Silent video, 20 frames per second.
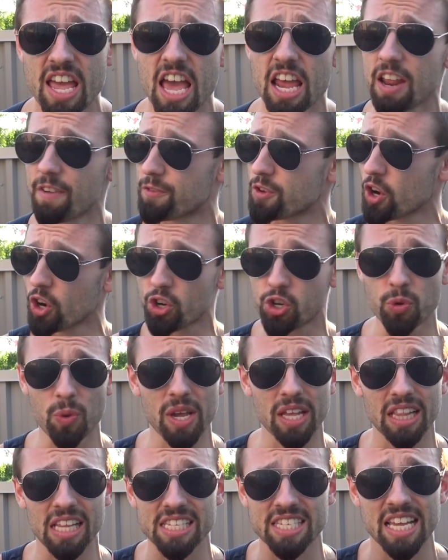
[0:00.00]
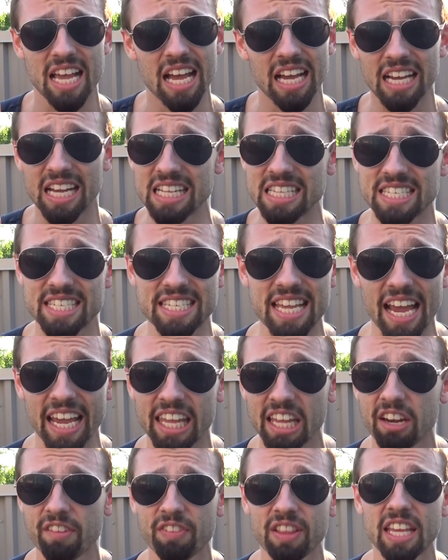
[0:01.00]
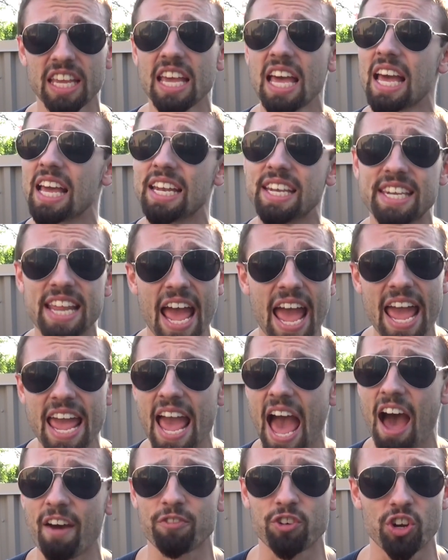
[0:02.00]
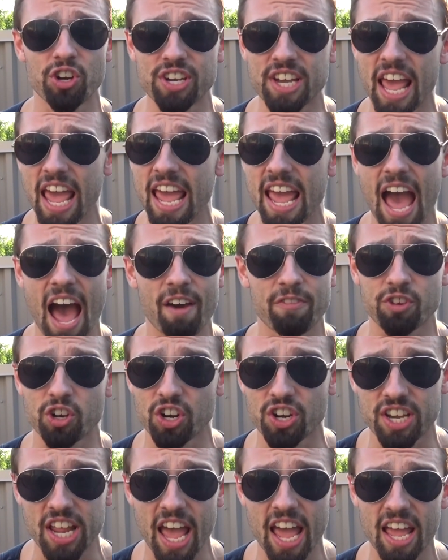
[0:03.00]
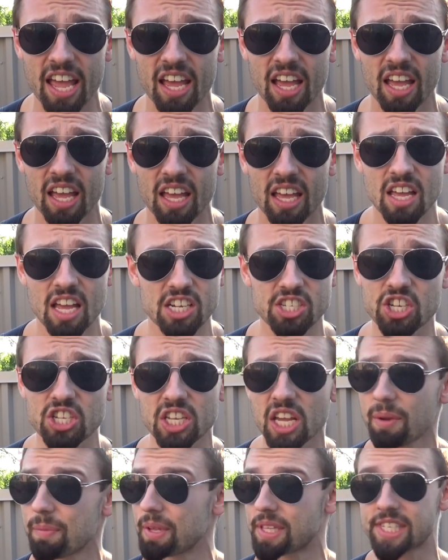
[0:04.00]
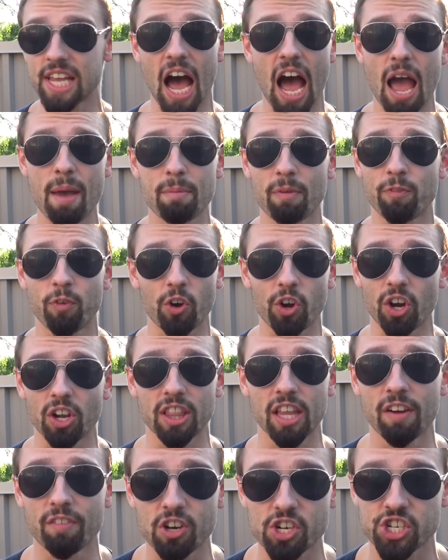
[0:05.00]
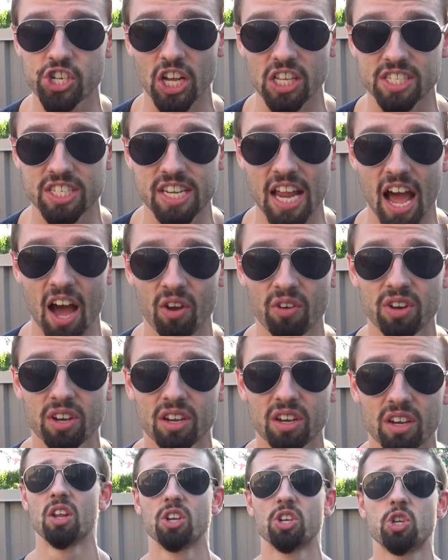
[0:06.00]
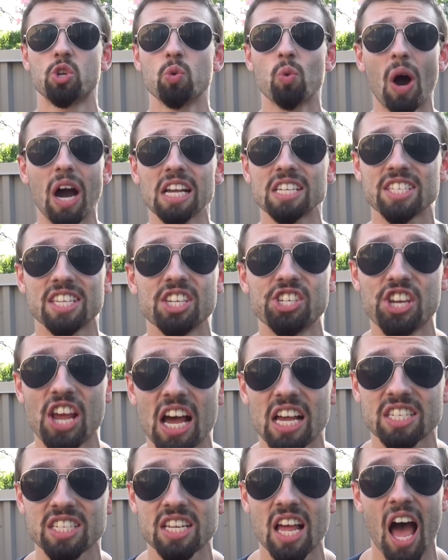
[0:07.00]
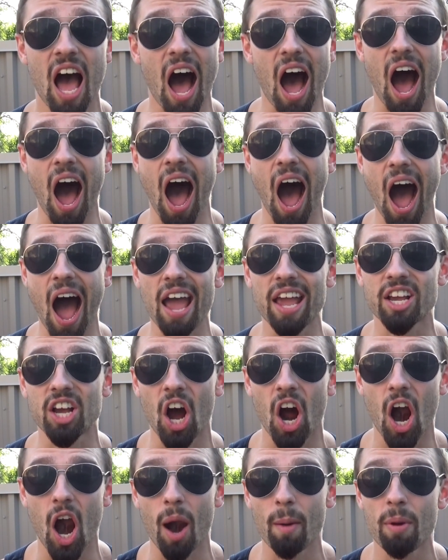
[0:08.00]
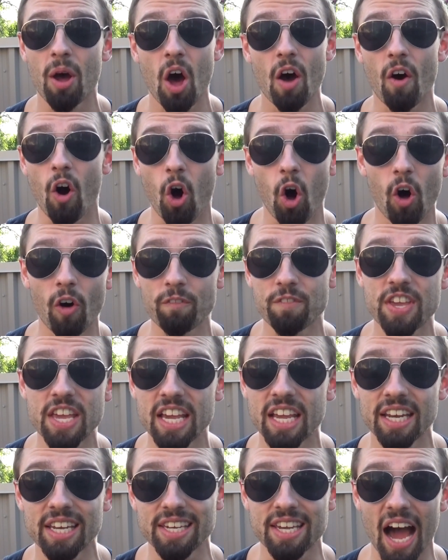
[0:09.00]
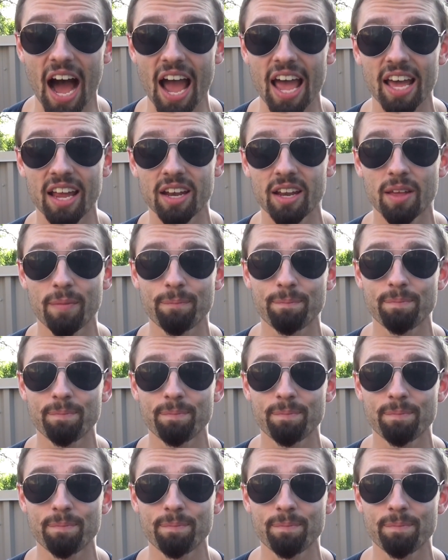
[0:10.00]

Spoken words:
And if you're doing this consecutively, day after day after day, it's just gonna be time before your liver shuts down. Do I suggest a high carb, all vegan diet?